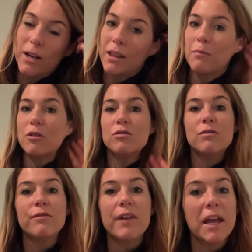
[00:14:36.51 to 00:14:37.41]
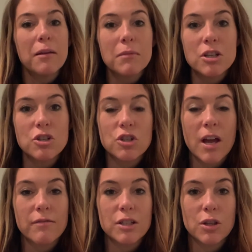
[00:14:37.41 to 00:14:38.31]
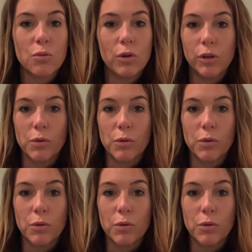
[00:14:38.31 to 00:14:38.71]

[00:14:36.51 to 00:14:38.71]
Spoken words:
of the most famous chefs in the world,